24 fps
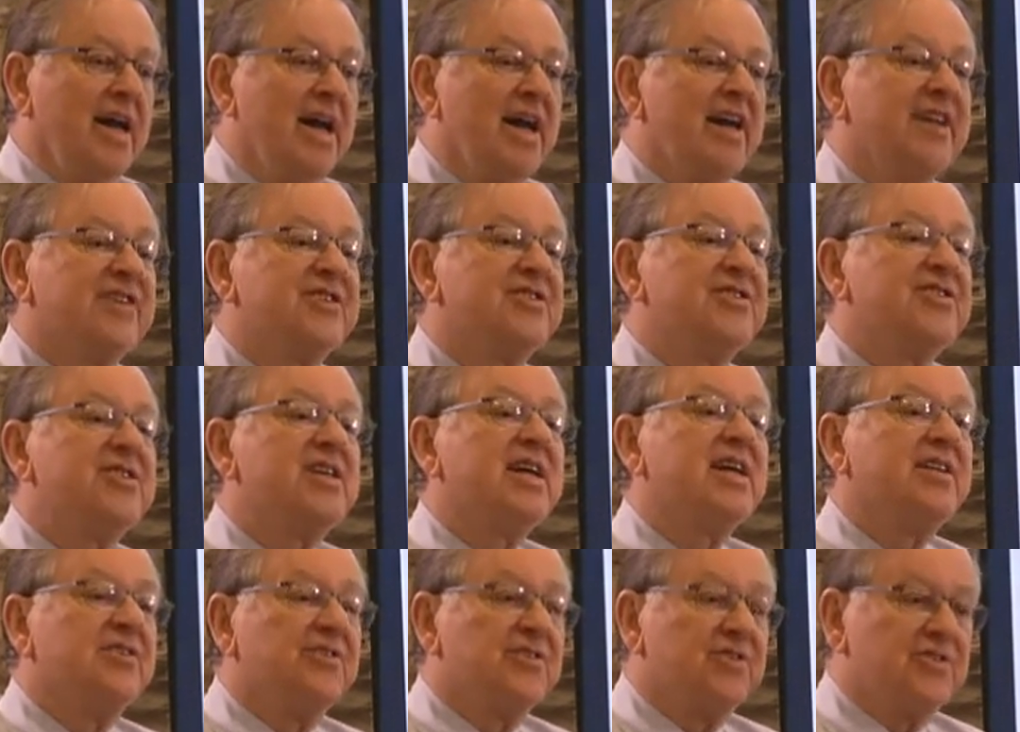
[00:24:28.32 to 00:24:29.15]

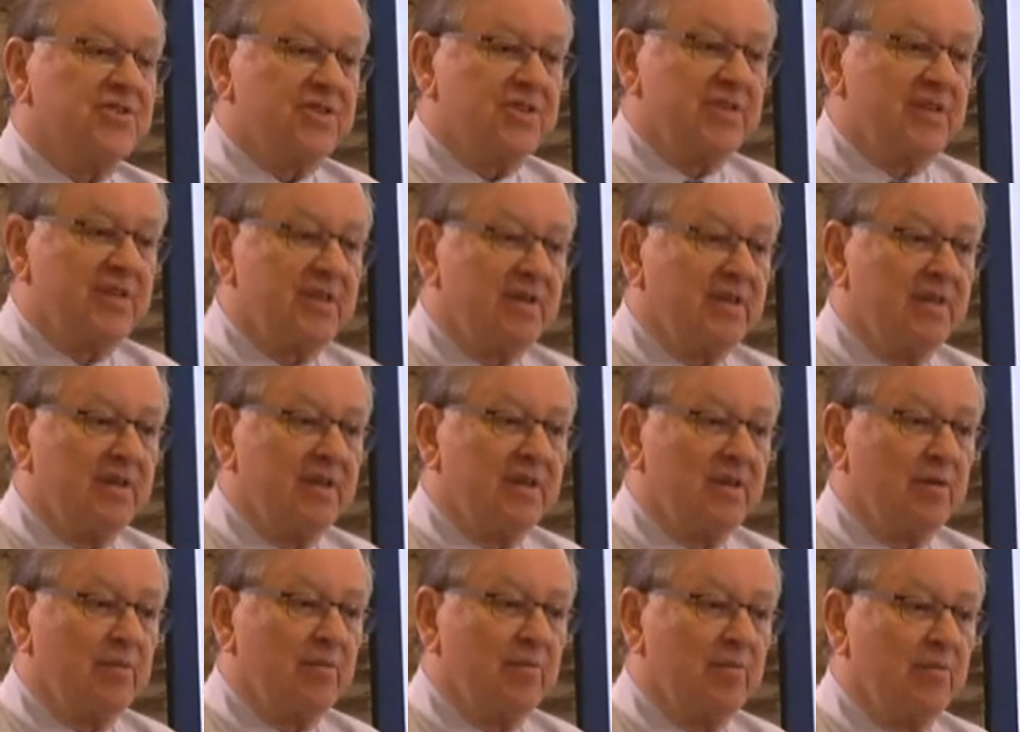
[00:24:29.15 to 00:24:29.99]
extends,
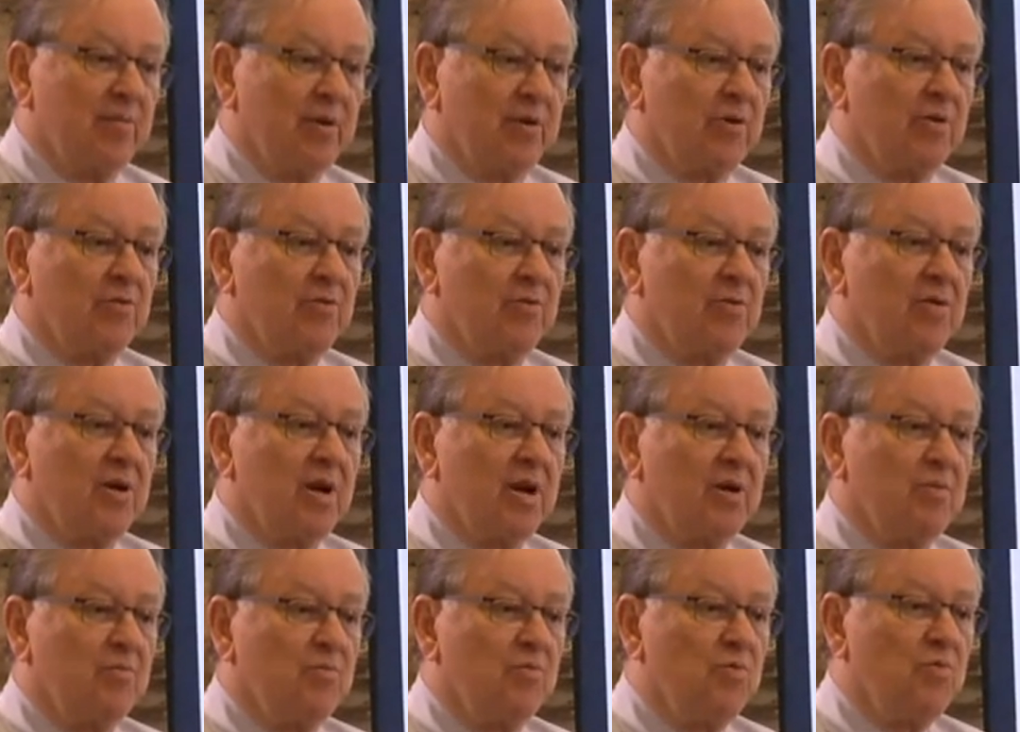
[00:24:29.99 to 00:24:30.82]
but you do
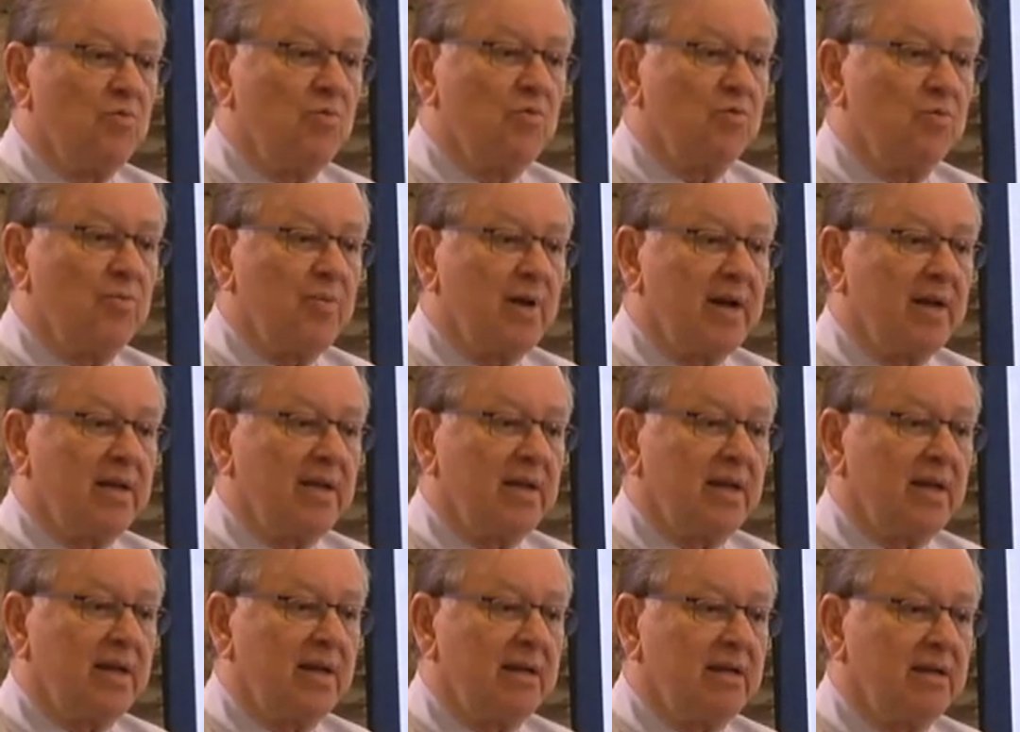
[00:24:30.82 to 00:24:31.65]
not move to
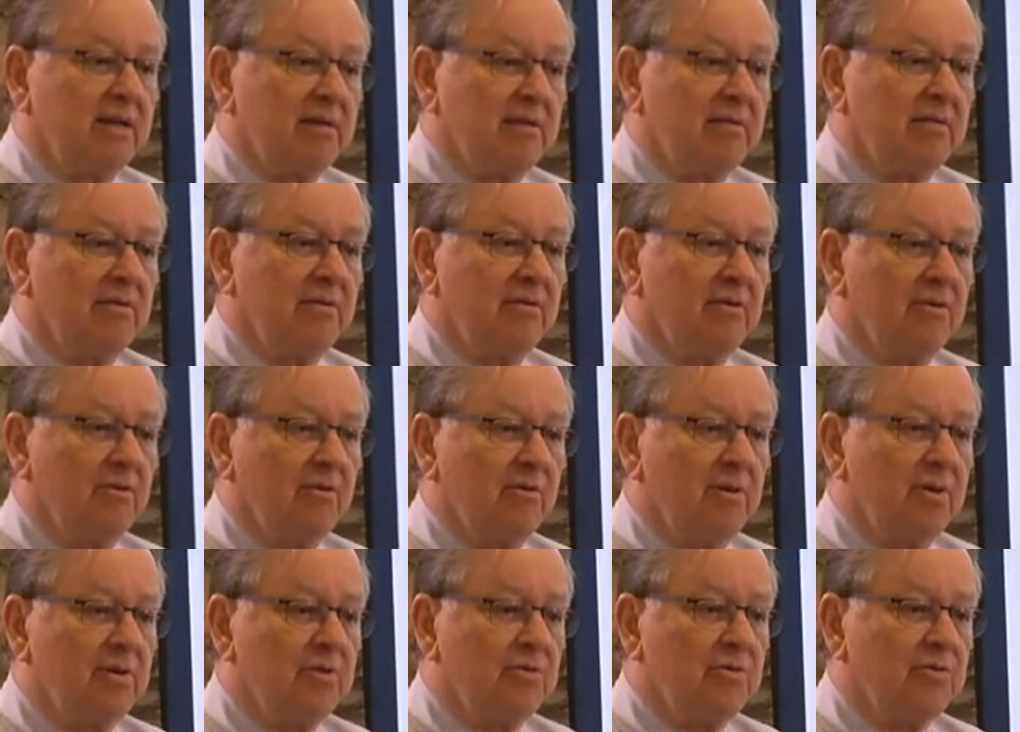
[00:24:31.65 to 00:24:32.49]
Baghdad, you
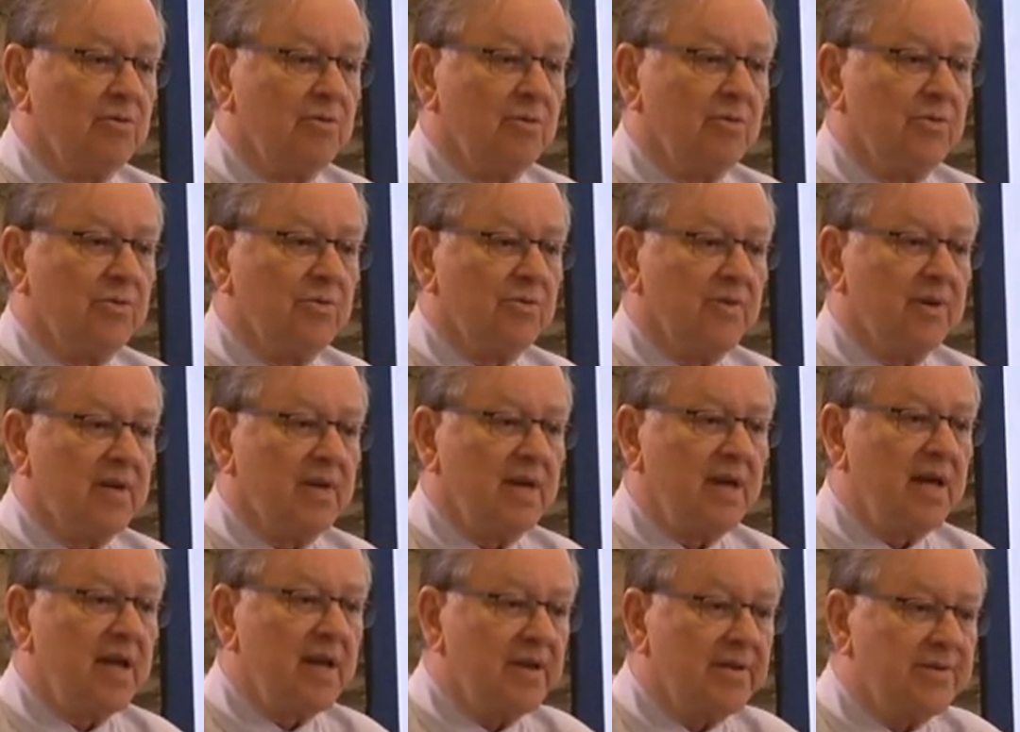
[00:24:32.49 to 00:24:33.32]
know, in 2 or 3
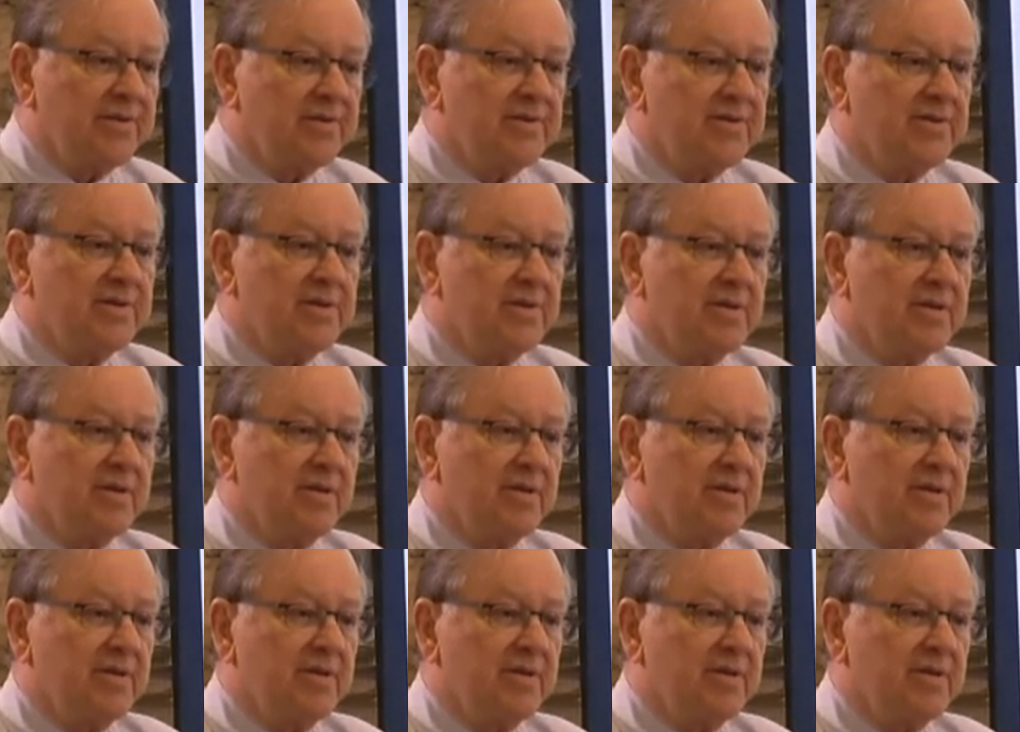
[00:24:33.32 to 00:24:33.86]
days.